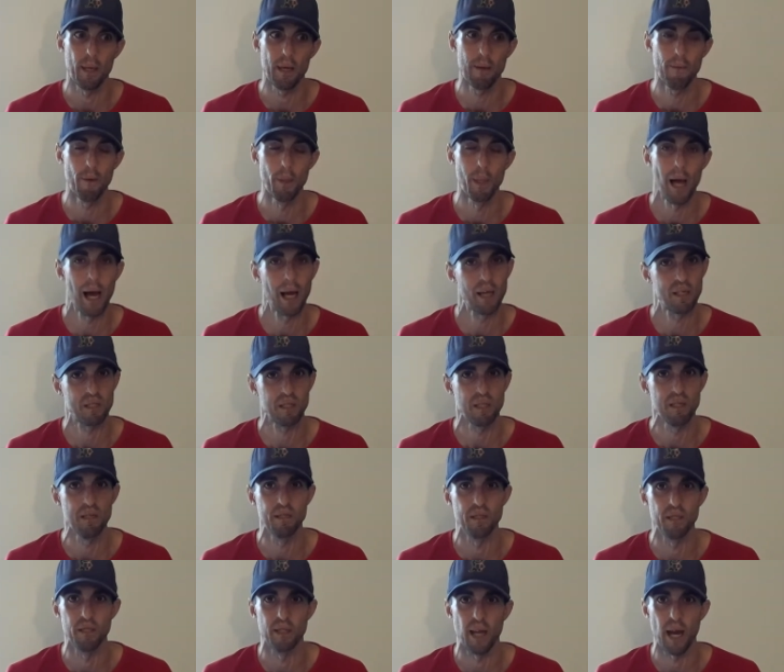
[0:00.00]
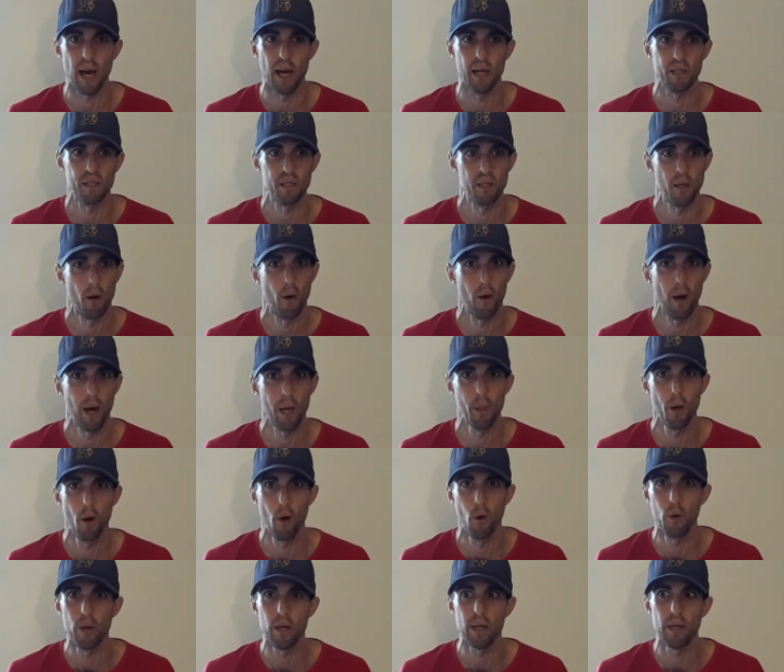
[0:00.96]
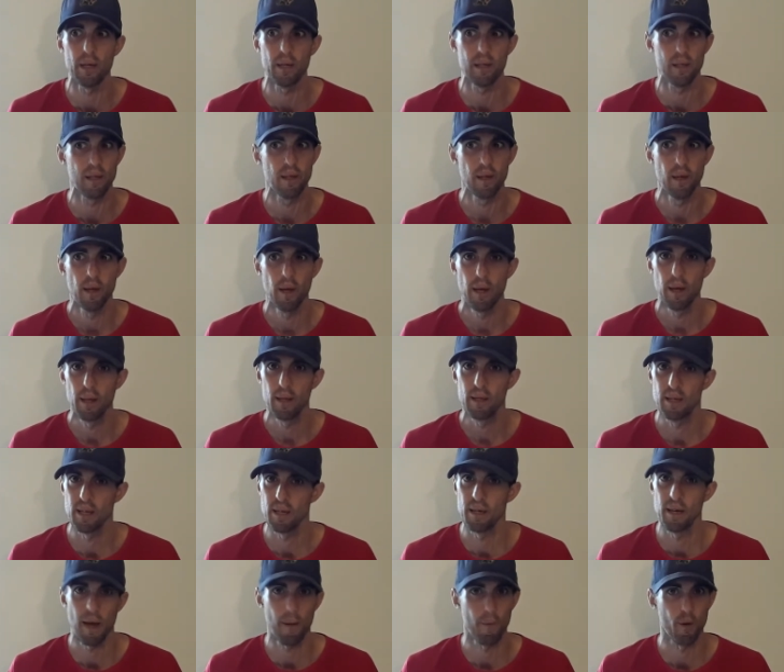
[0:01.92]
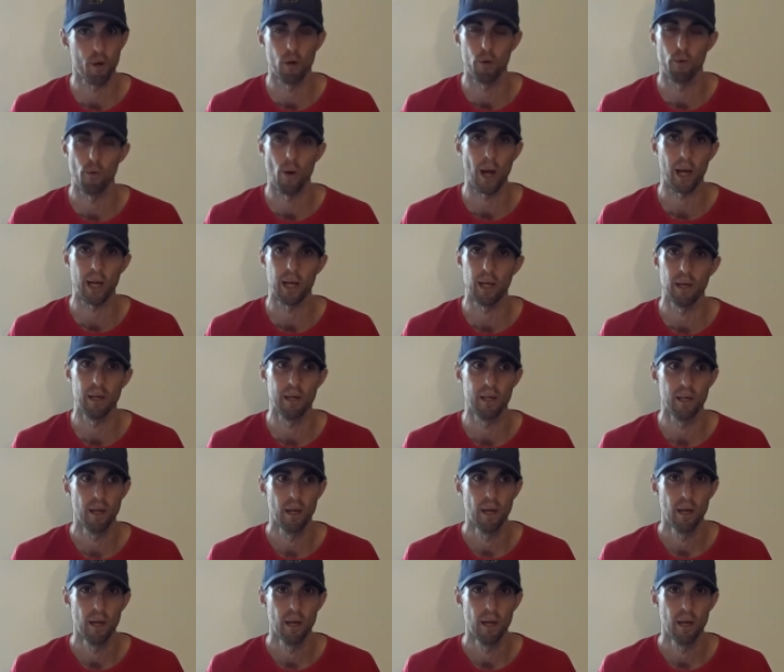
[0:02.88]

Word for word: Even last season, guys, you know, I know he didn't have a good record,